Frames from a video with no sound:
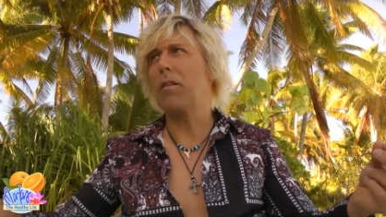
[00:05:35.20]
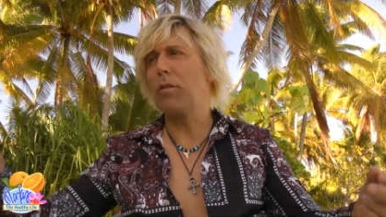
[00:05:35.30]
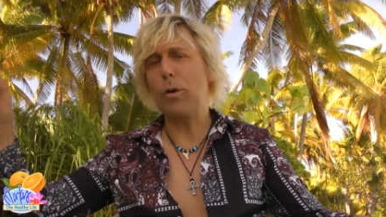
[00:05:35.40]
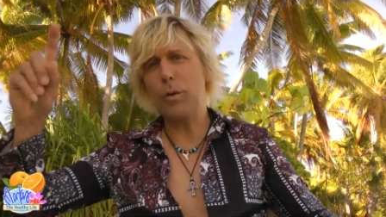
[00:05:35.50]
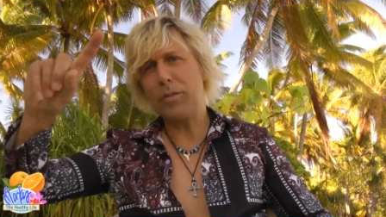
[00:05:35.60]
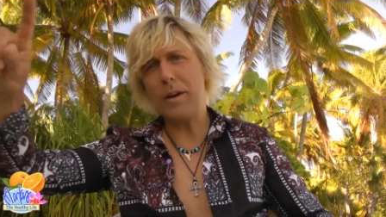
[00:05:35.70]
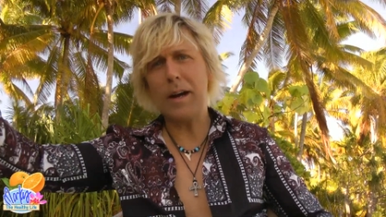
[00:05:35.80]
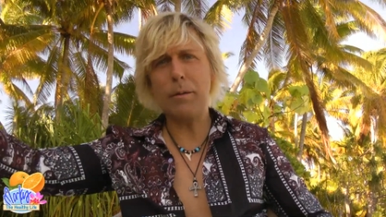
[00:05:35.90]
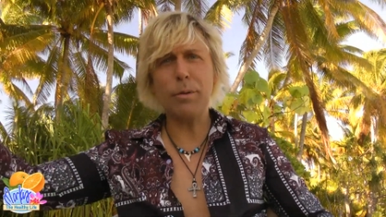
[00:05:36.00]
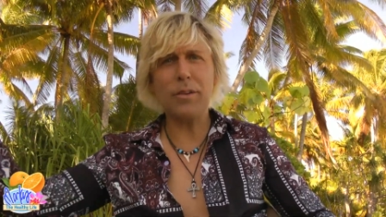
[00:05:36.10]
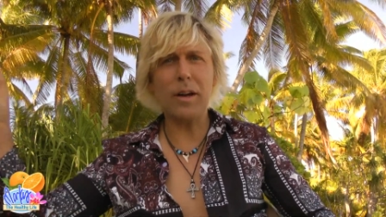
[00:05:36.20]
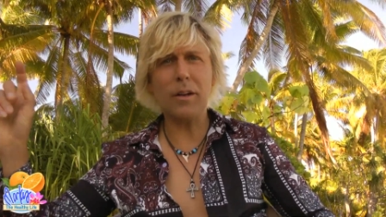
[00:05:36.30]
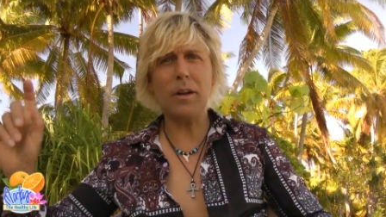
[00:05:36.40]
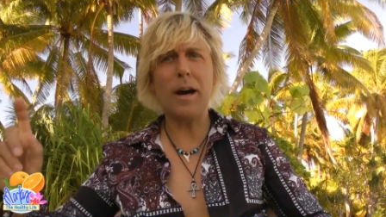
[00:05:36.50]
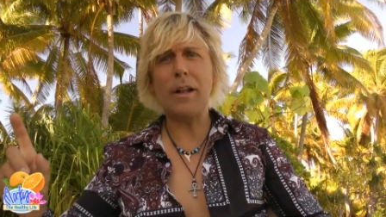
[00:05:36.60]
those nine
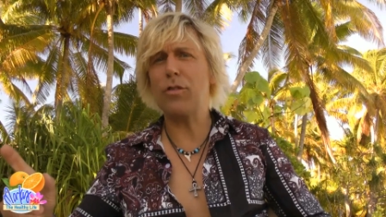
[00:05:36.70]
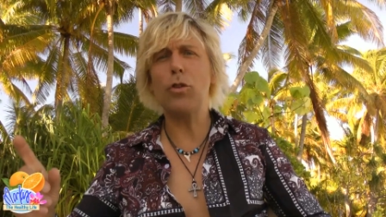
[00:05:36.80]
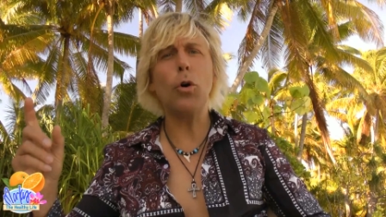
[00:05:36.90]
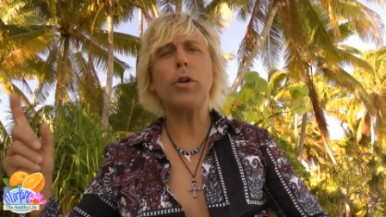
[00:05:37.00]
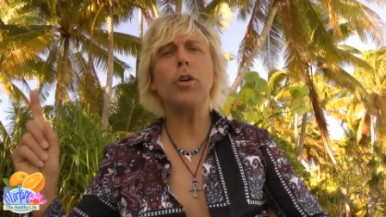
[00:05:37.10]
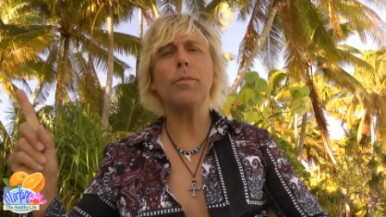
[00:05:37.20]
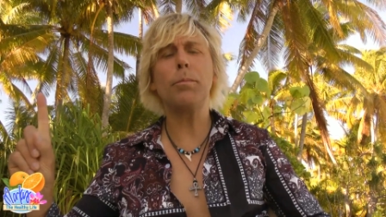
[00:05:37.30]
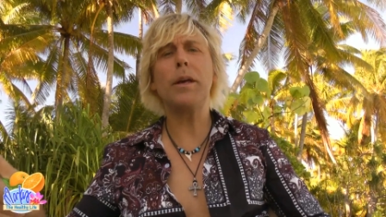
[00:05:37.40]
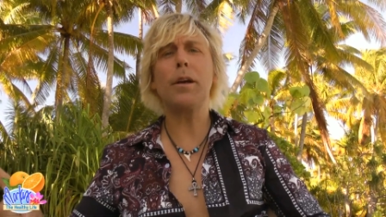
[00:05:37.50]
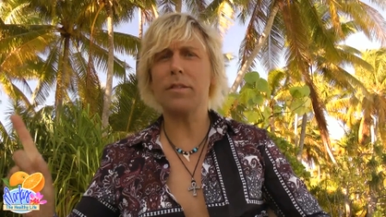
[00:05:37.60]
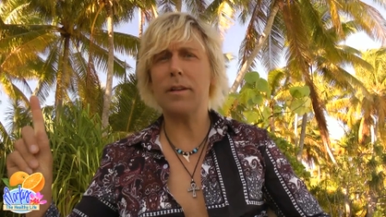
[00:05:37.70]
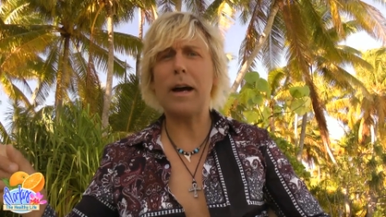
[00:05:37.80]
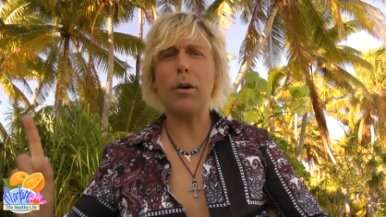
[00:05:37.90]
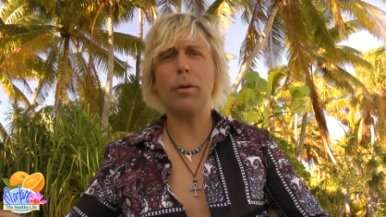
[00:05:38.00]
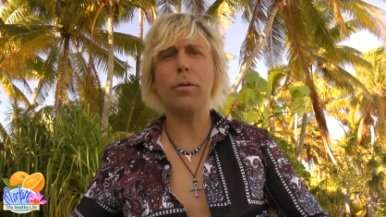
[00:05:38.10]
protected islands. No human being is
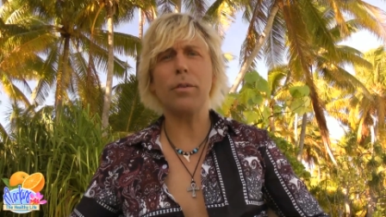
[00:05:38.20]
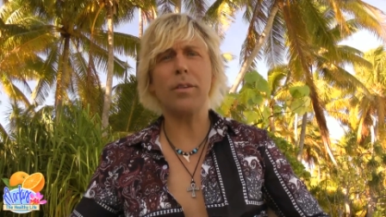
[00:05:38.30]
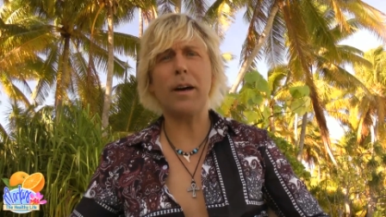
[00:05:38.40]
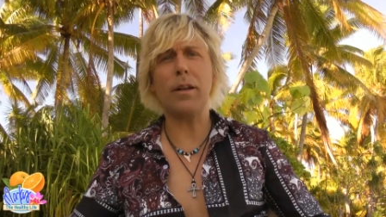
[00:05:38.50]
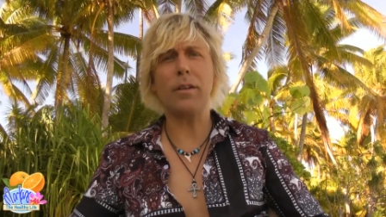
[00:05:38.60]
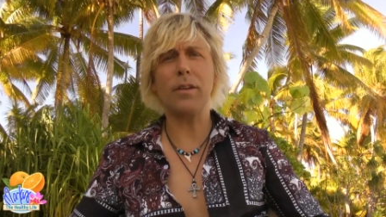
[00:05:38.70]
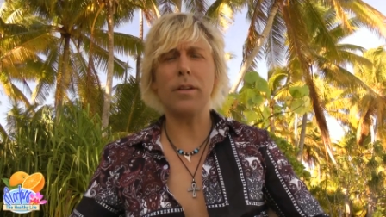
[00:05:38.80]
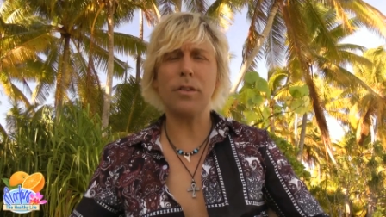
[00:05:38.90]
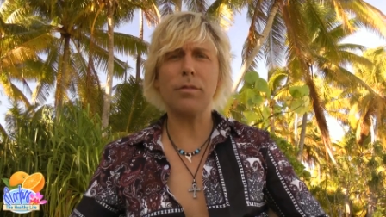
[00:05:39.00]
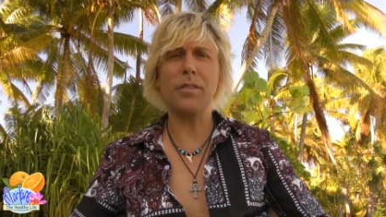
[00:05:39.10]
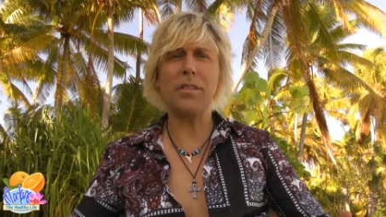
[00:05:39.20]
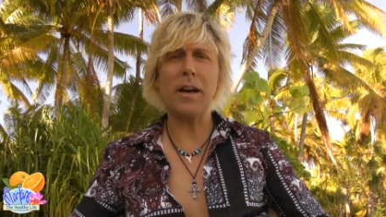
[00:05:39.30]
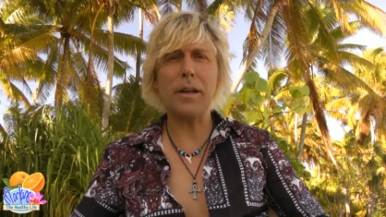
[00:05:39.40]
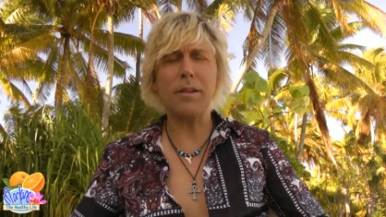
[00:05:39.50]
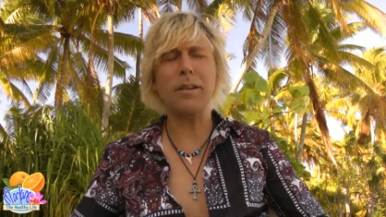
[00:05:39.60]
allowed on those islands unless you're a
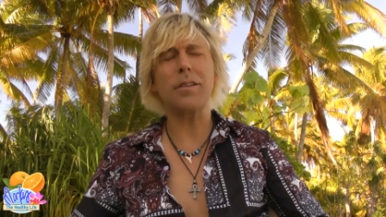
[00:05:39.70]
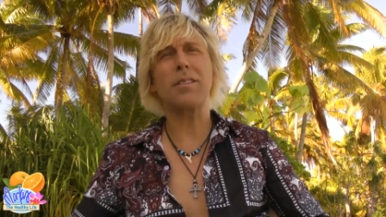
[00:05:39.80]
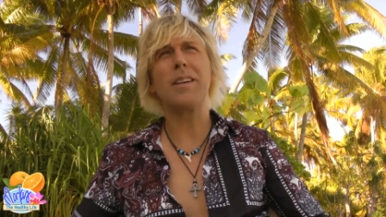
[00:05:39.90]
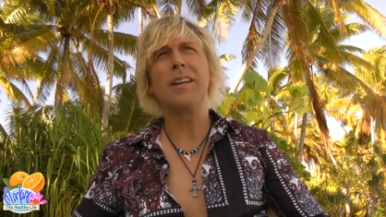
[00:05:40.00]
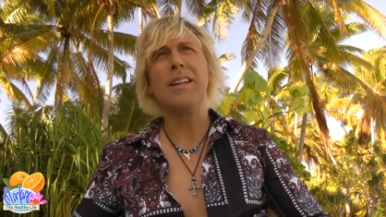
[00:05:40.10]
scientist.